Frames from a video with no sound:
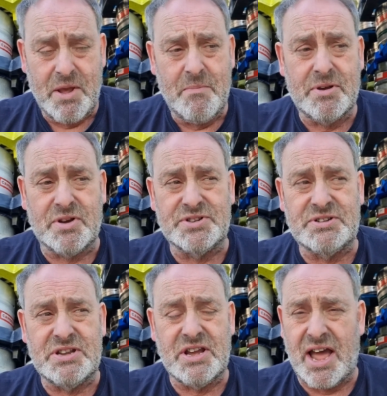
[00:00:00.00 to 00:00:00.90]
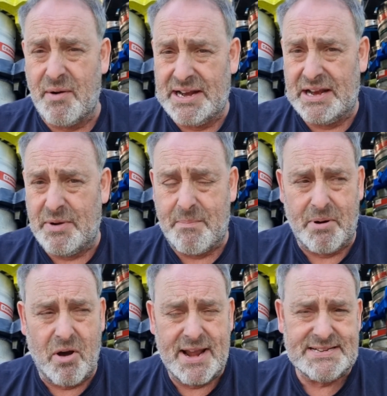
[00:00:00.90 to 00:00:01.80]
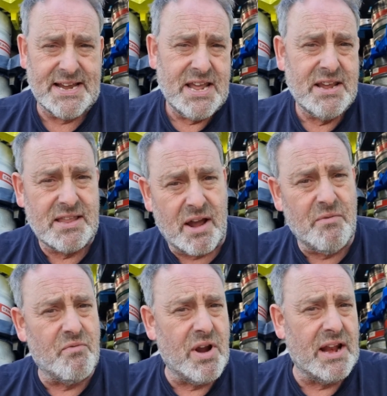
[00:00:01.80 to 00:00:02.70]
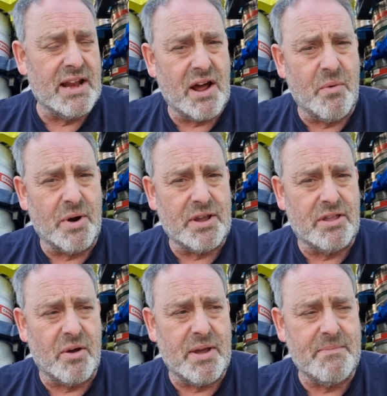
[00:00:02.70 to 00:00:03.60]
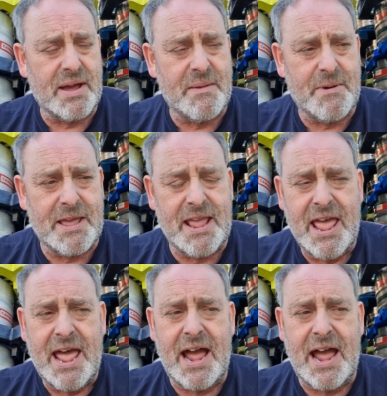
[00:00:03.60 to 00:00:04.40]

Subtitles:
because you're going into it blind, you don't really know what you're doing maybe,